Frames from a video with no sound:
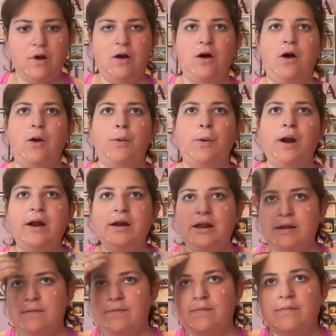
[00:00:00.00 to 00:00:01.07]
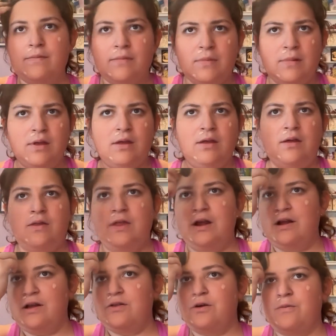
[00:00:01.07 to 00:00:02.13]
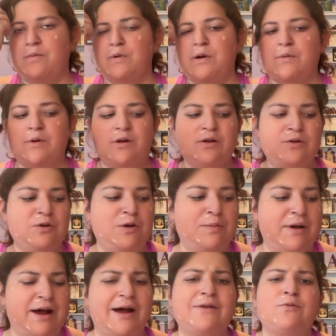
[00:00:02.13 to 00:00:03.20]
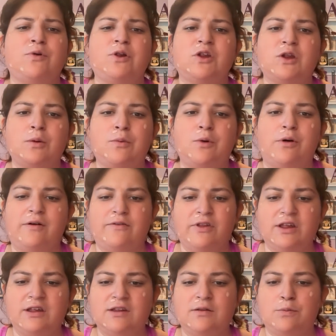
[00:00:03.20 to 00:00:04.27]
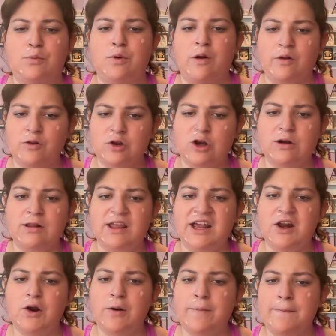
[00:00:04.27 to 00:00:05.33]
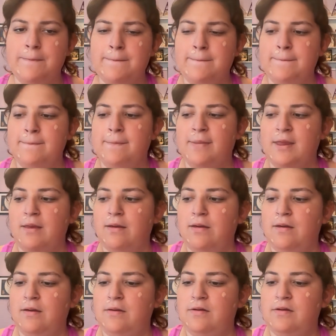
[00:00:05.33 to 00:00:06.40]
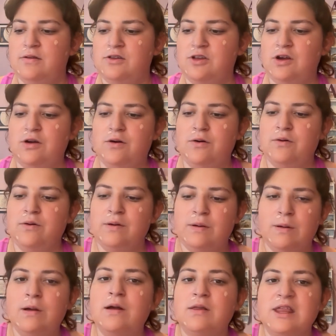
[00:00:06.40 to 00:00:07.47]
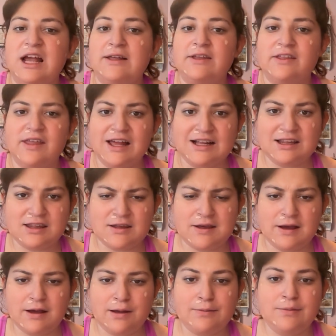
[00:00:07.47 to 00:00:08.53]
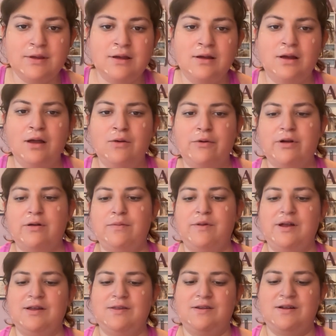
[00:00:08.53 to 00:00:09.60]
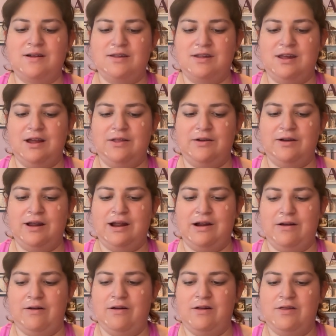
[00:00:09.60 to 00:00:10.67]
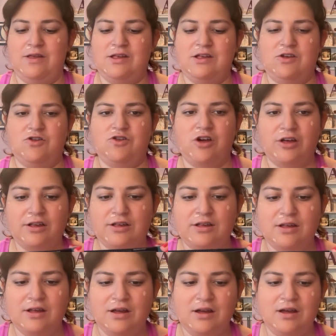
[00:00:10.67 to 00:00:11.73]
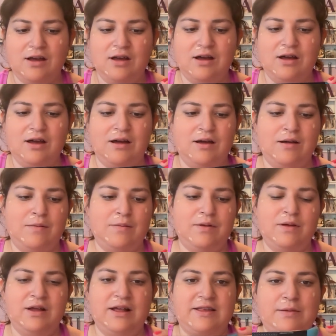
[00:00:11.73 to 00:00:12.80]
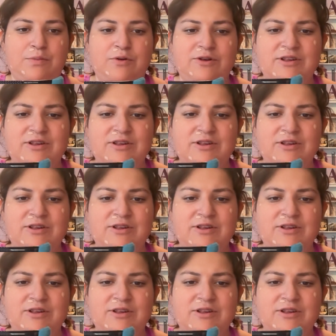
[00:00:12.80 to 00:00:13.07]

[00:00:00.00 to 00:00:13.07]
Alrighty, there, and don't worry, we're going to go back with some more of this bronzer later. So now that that's done, we're going to blend in the concealer here. This is just, it's a